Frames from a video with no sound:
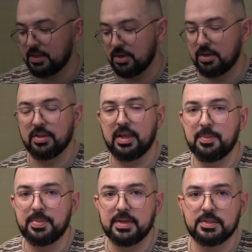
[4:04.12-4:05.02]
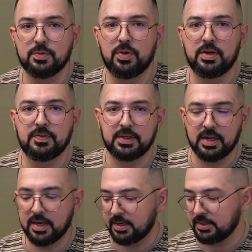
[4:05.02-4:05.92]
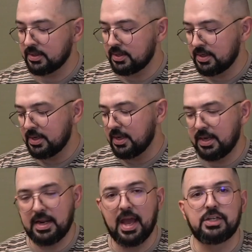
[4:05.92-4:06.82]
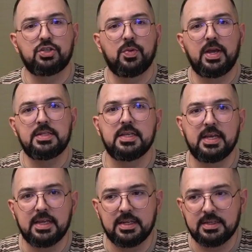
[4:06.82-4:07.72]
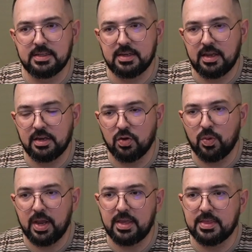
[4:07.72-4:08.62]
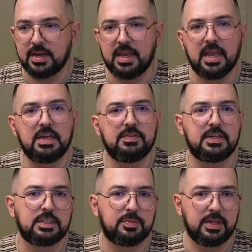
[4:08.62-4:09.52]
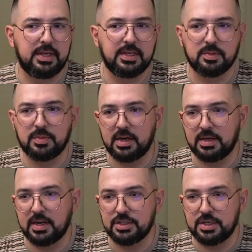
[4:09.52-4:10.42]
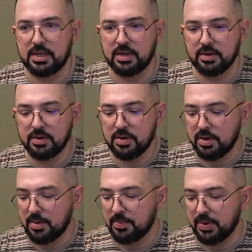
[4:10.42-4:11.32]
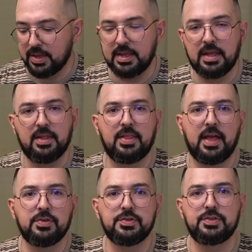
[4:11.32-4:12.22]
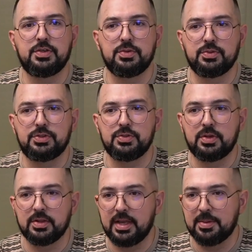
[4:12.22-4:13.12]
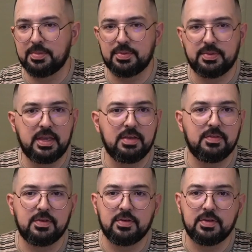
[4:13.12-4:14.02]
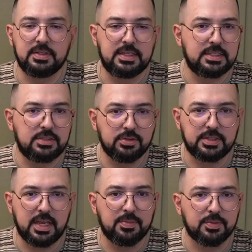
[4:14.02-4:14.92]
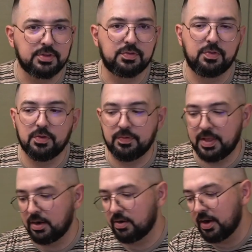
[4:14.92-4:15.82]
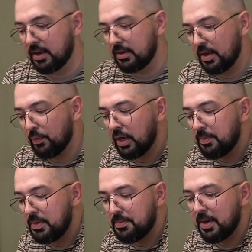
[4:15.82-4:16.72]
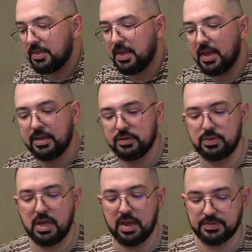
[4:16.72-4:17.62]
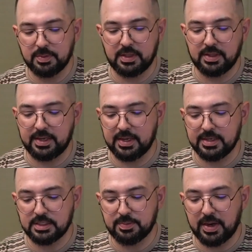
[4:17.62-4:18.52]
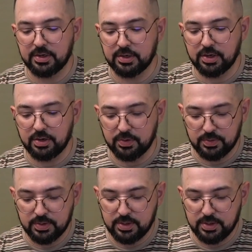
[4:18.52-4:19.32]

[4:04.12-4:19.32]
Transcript: their clamp is one of a kind. It actuates in a way that I can't even explain because I'm not an engineer, but it allows you to clamp even distal tapers full flat grind. And what I mean by that is when you have something like a Spyderco,